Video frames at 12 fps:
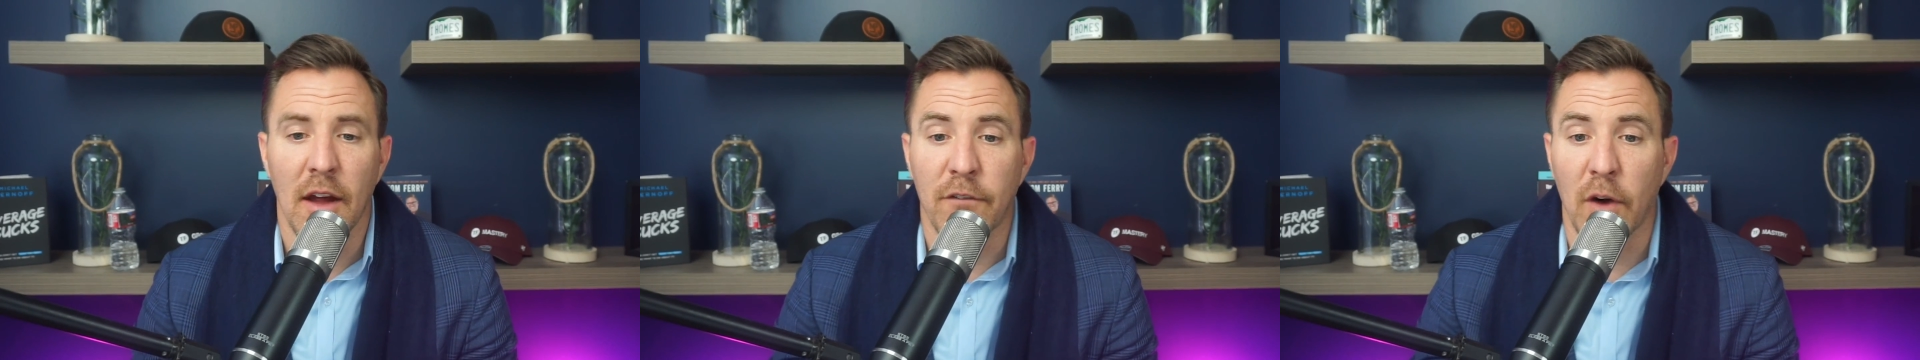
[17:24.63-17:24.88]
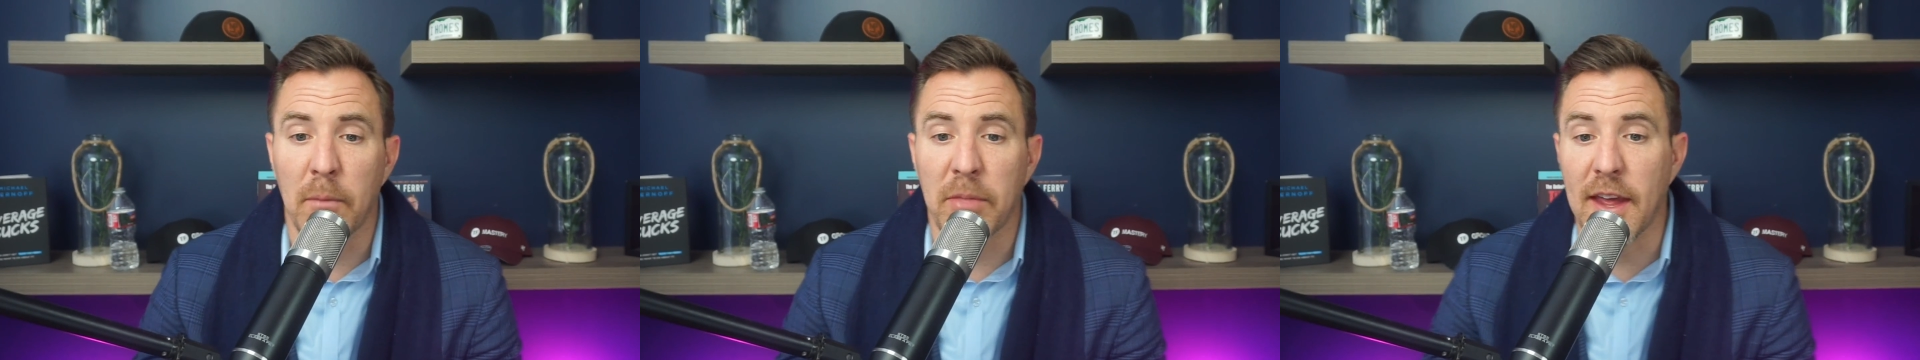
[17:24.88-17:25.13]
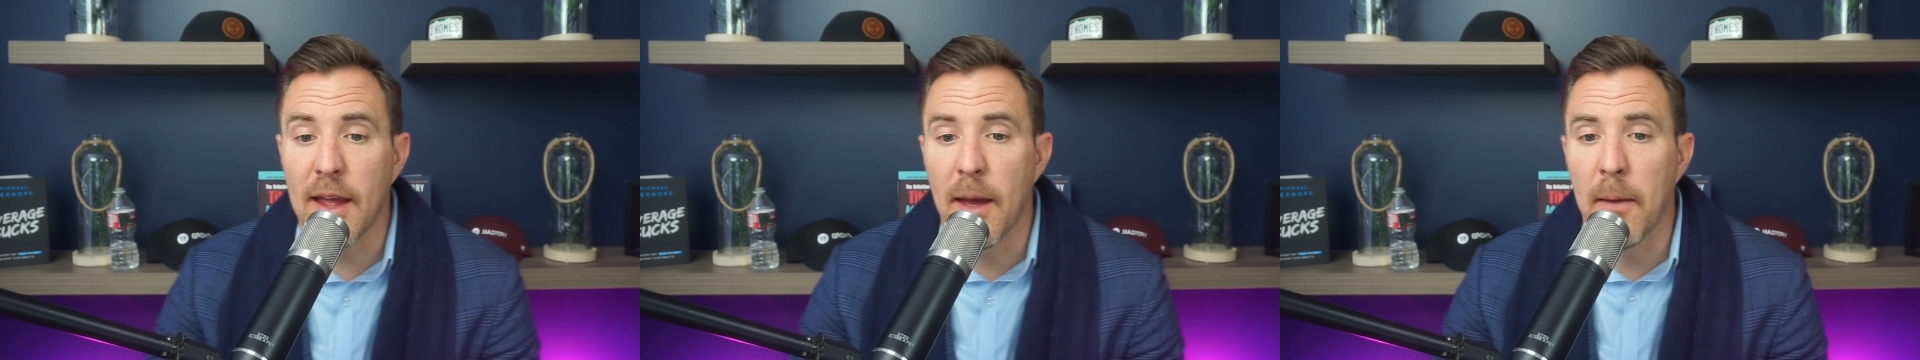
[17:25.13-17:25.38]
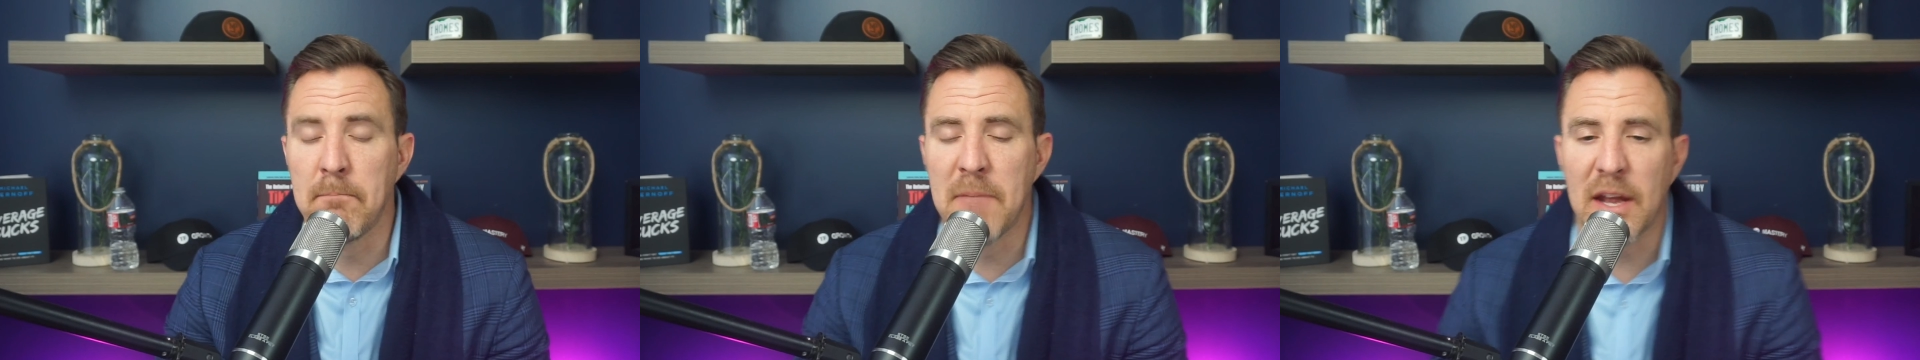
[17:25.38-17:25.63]
from the
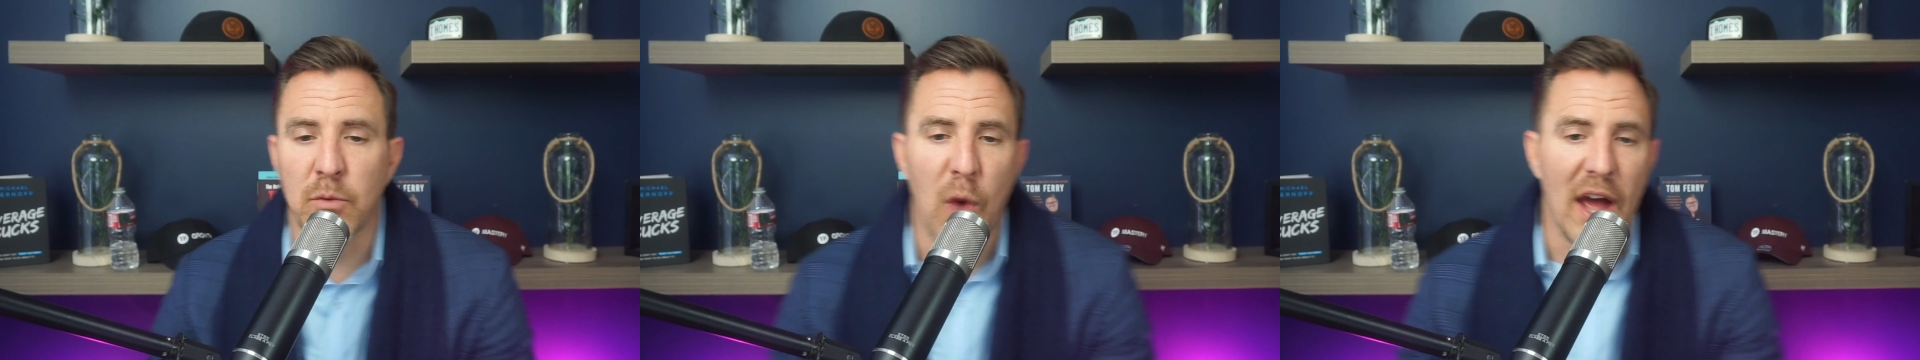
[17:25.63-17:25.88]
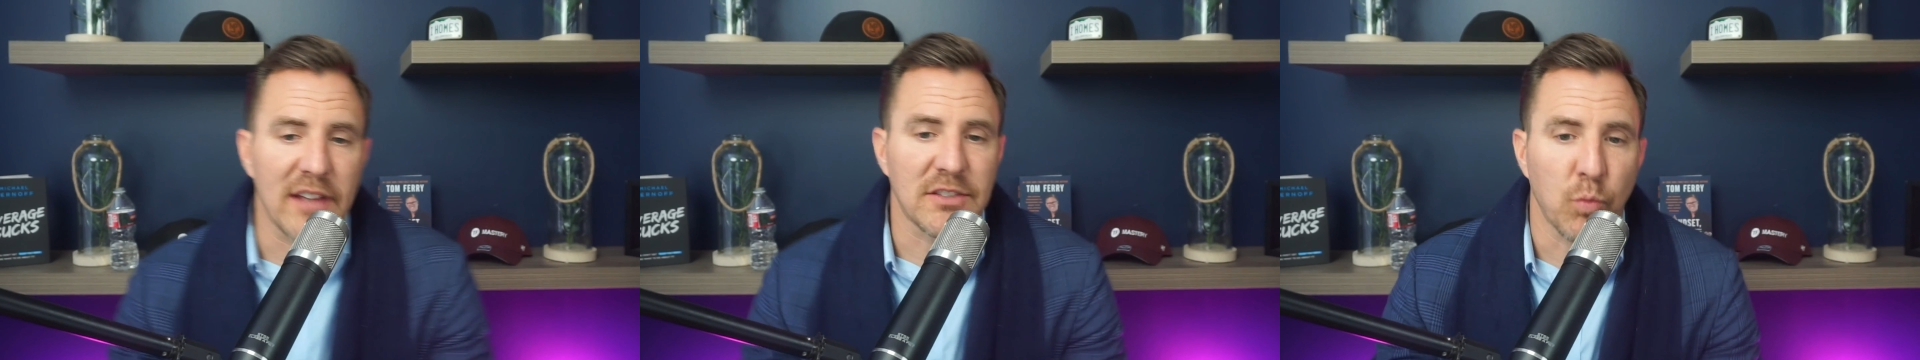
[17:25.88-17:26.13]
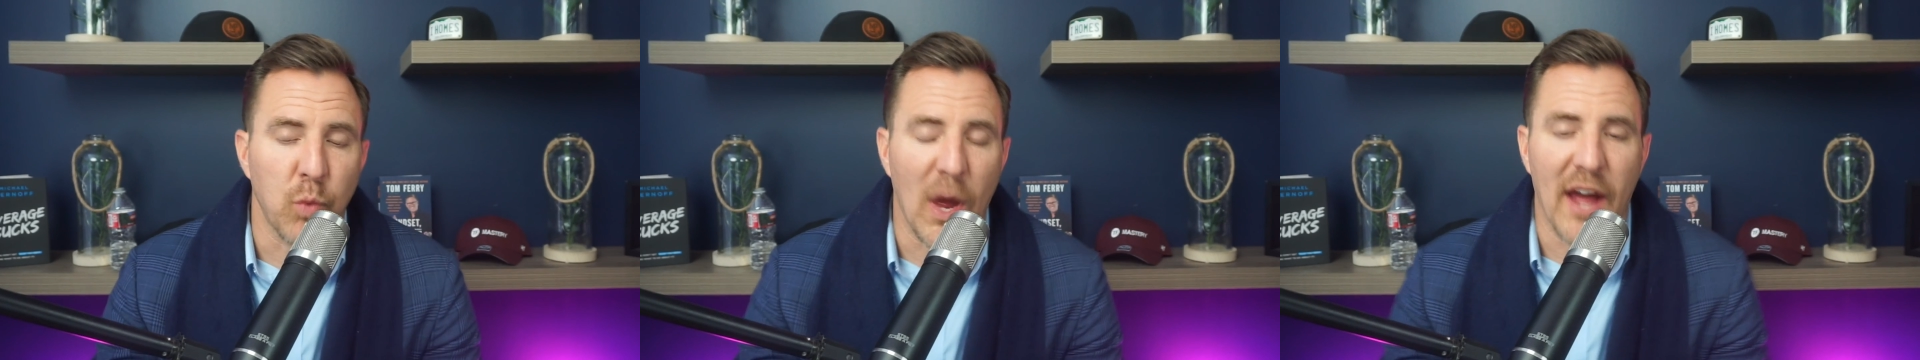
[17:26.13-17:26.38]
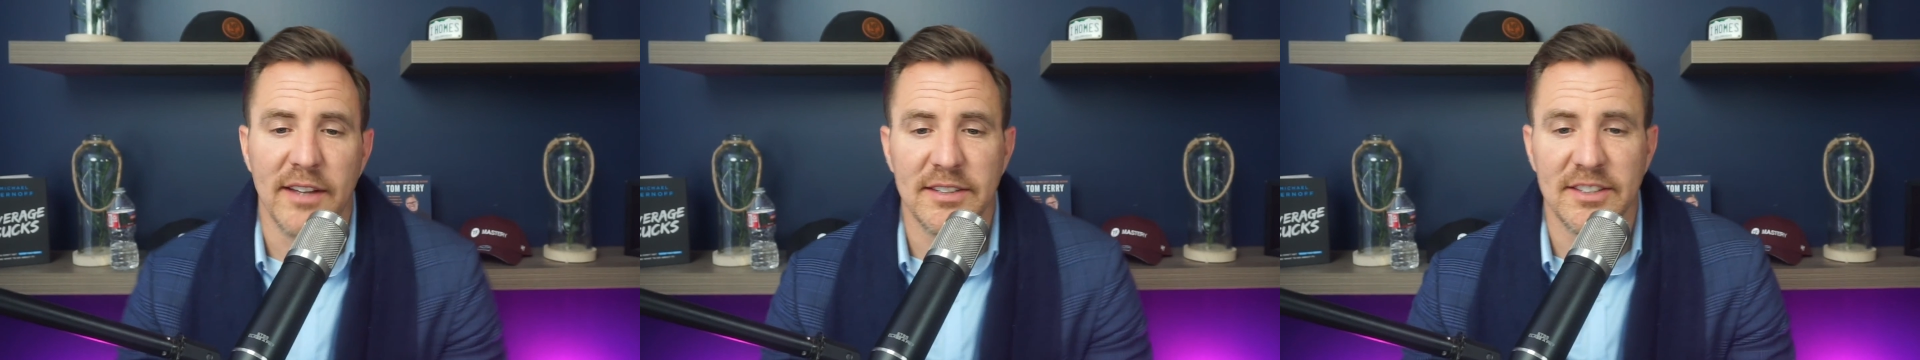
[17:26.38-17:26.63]
Midwest
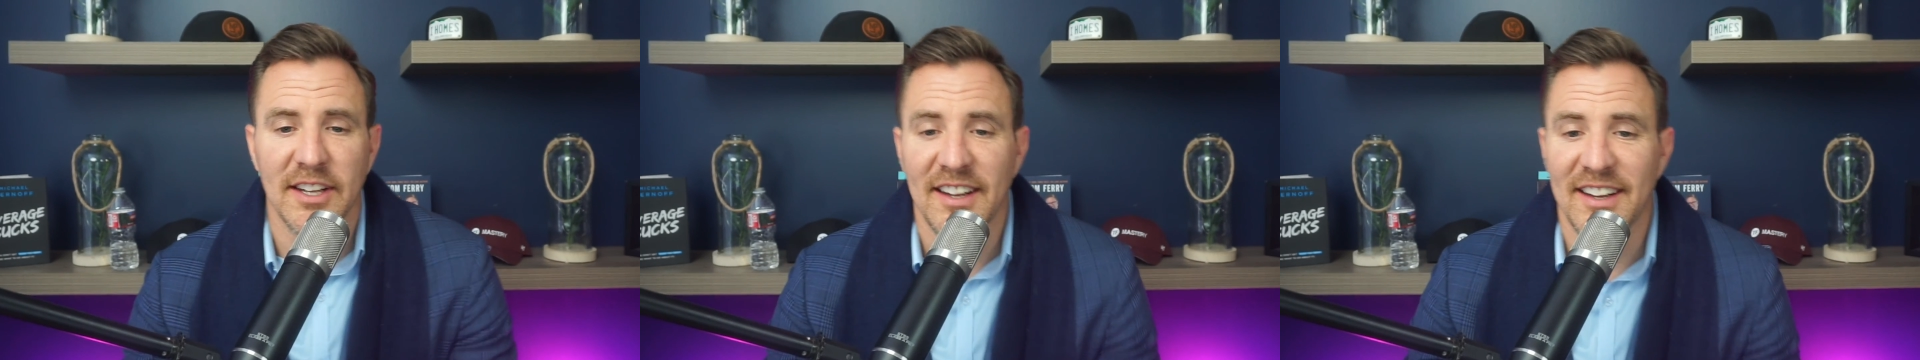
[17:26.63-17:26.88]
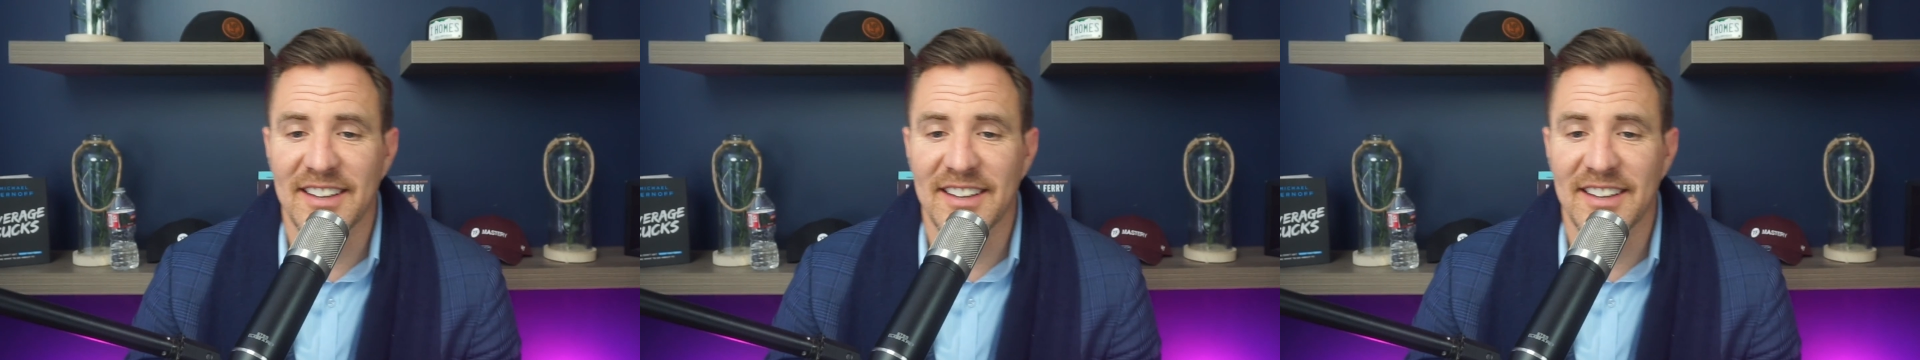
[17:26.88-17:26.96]
West,